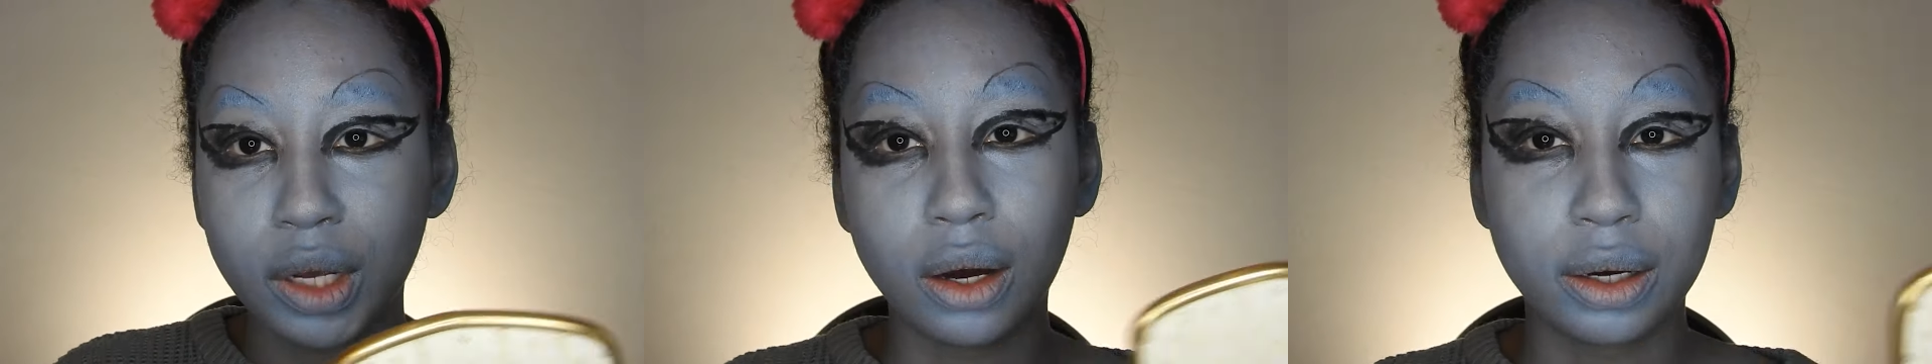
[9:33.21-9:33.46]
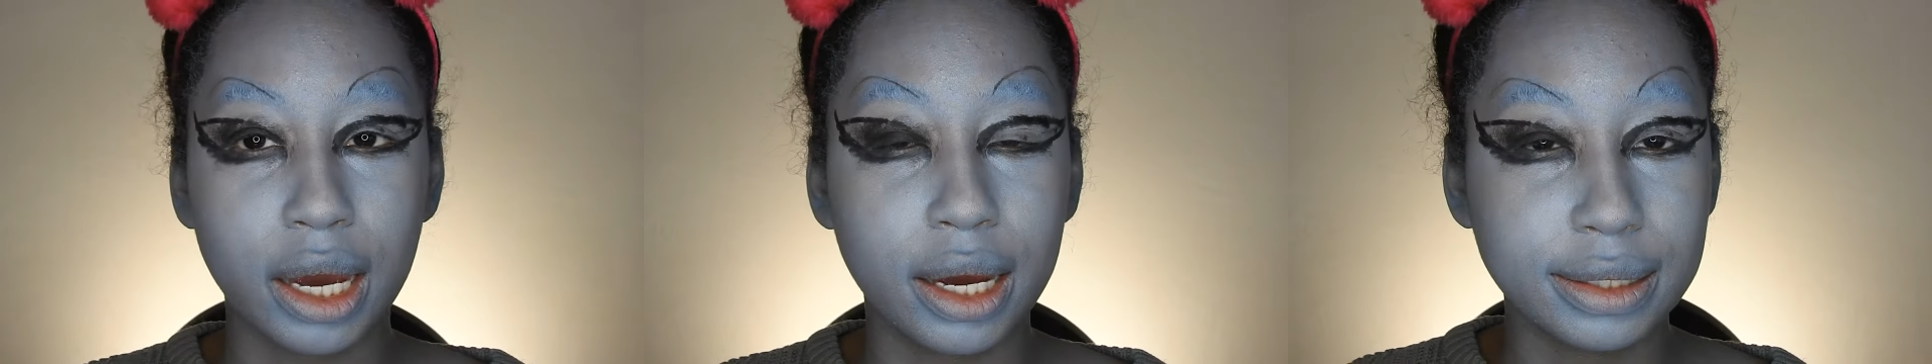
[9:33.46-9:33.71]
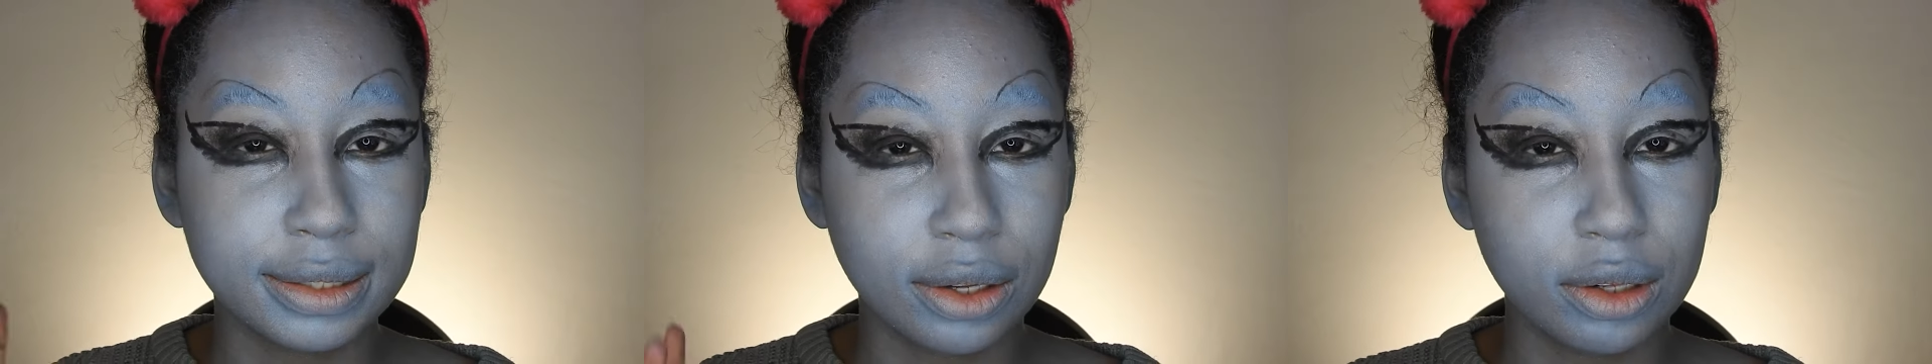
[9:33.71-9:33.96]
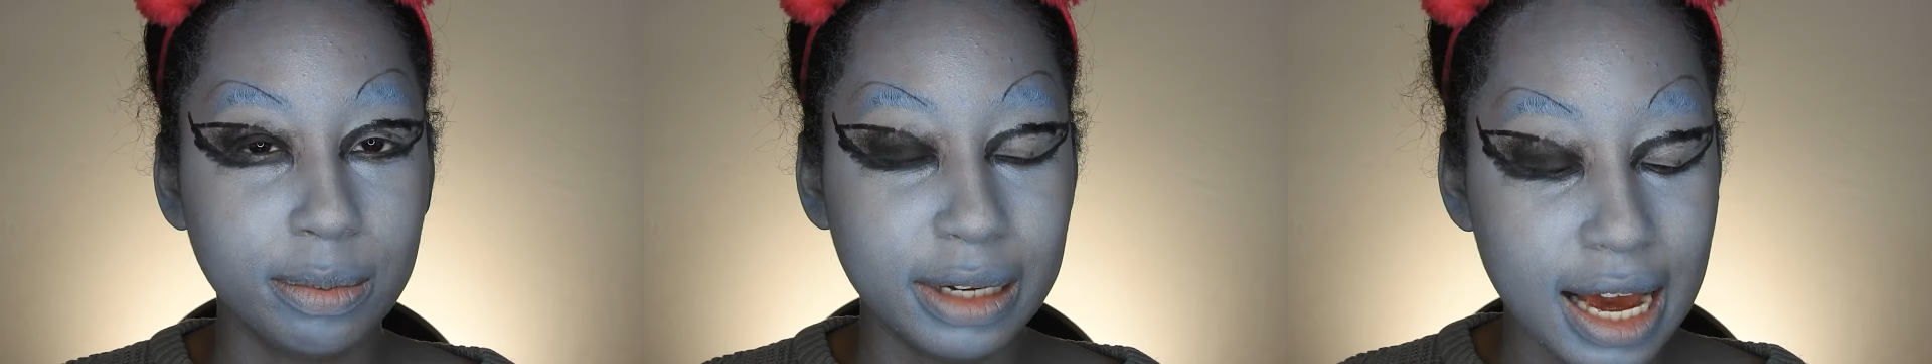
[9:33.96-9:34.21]
Okay,
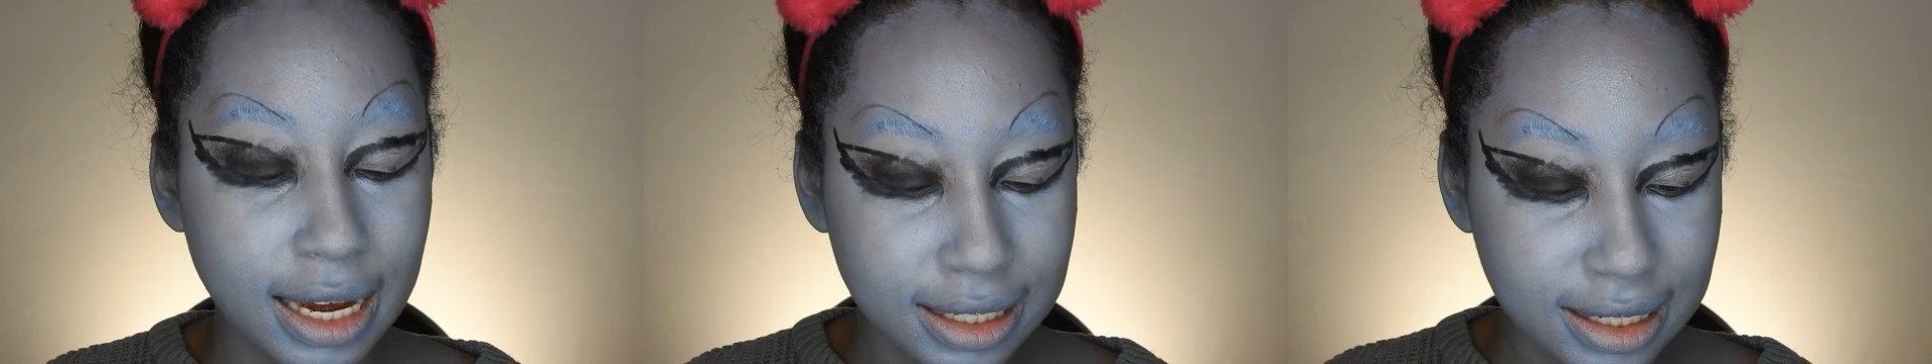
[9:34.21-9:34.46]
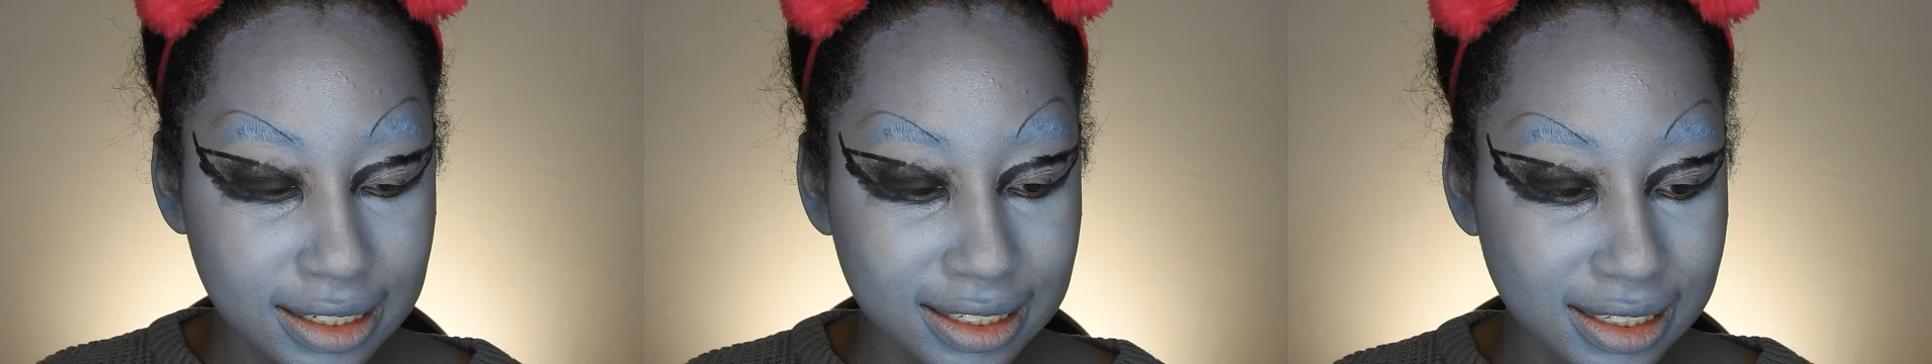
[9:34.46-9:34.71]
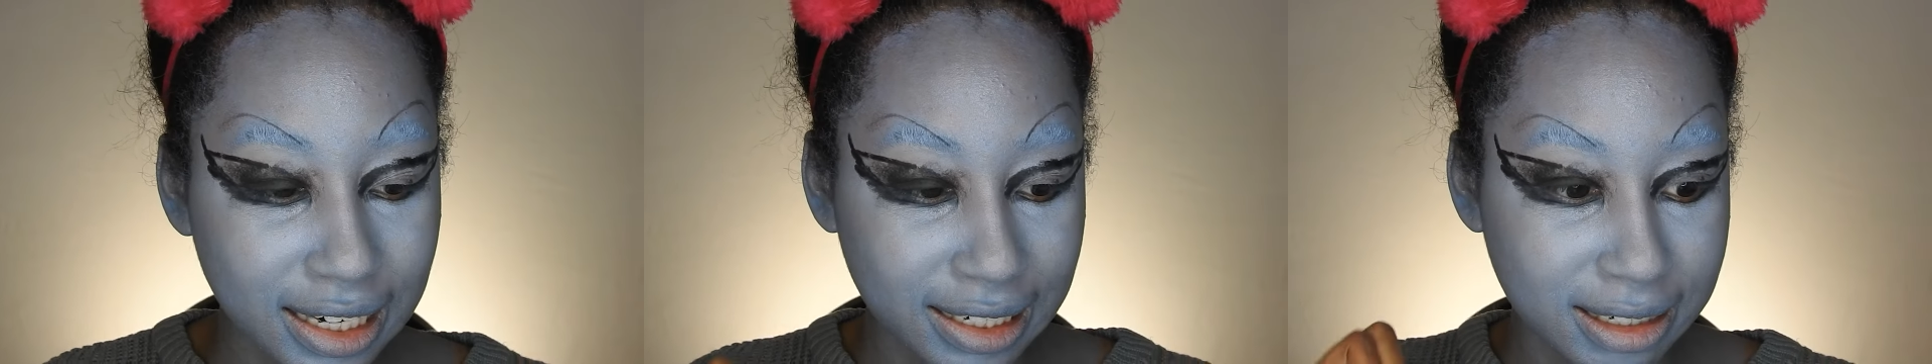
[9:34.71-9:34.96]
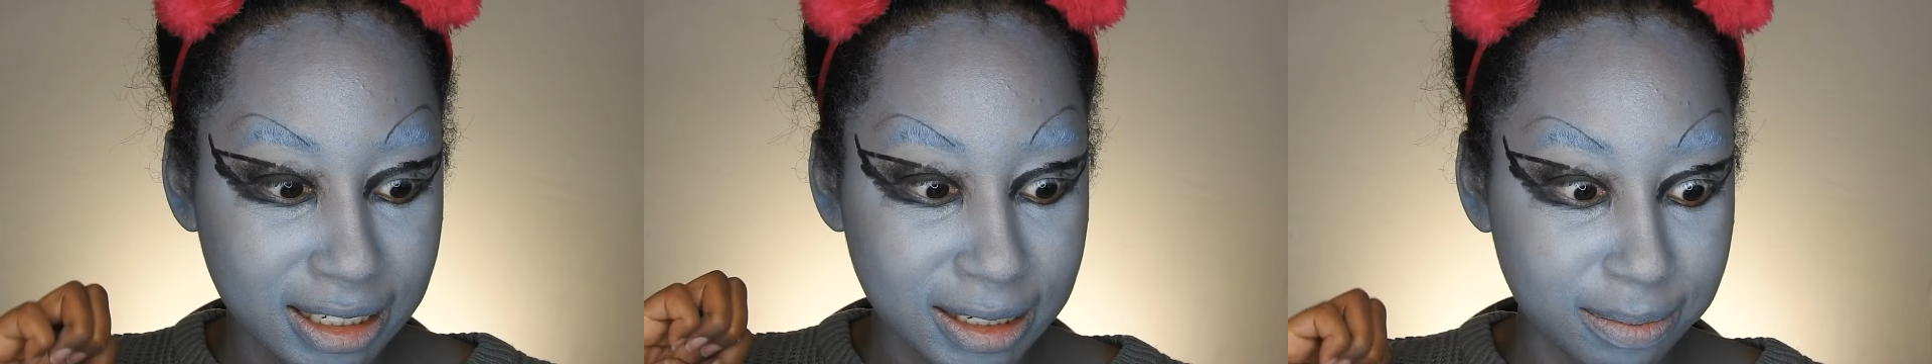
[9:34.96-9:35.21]
so the black isn't
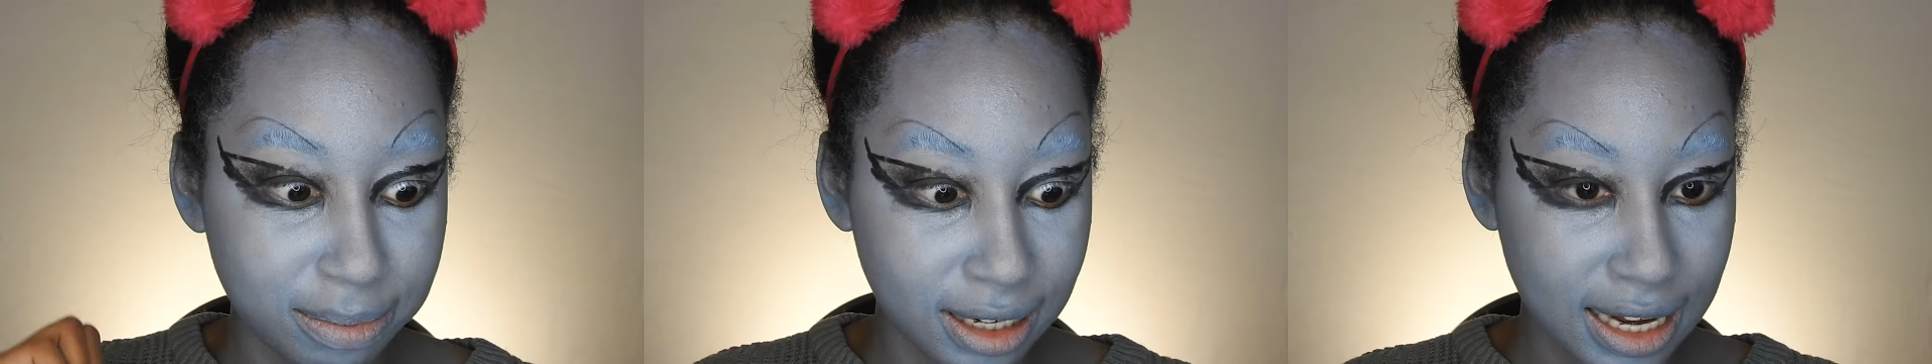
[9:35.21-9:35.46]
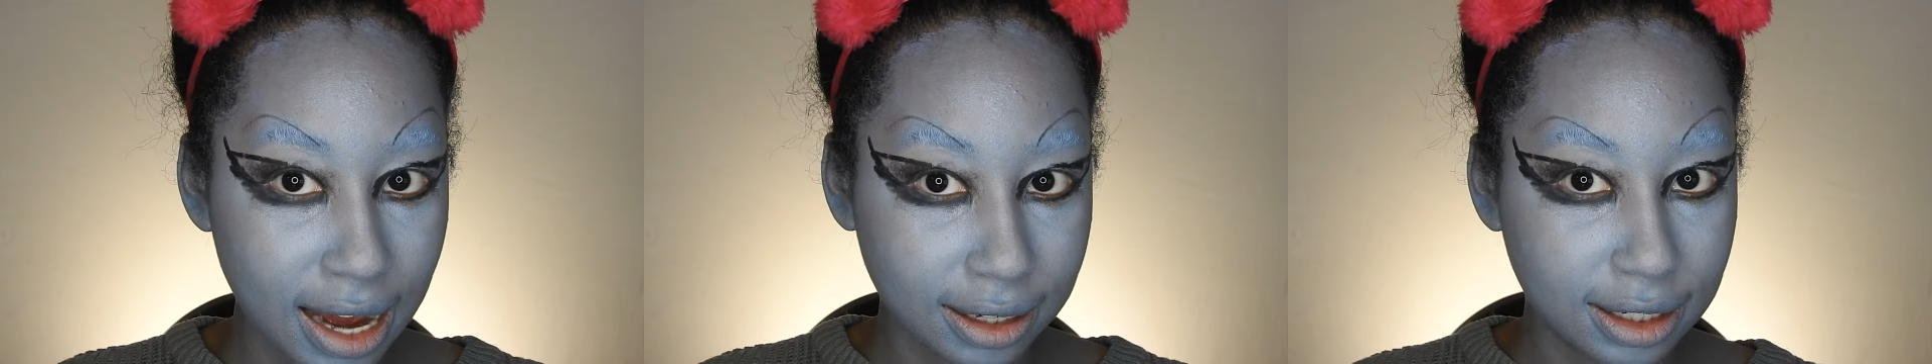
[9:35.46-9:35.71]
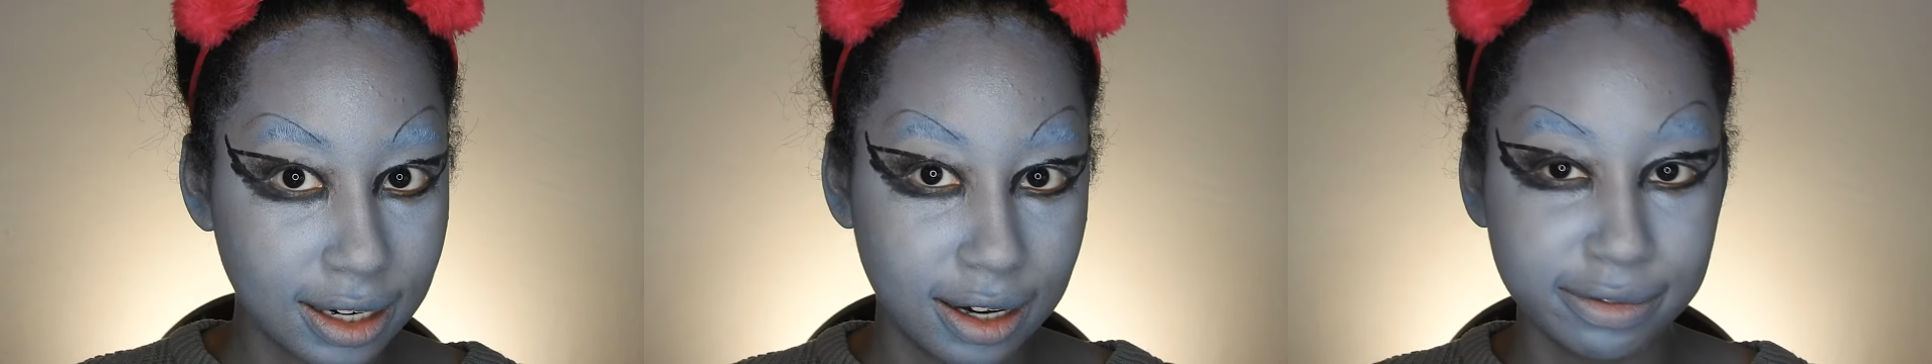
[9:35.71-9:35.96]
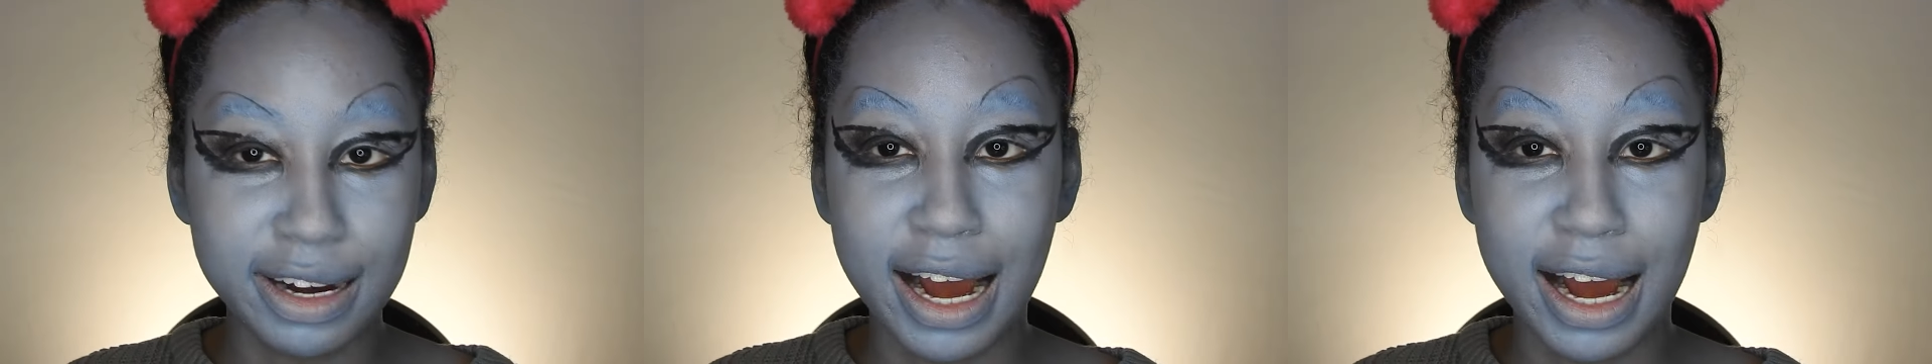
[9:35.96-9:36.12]
like black enough.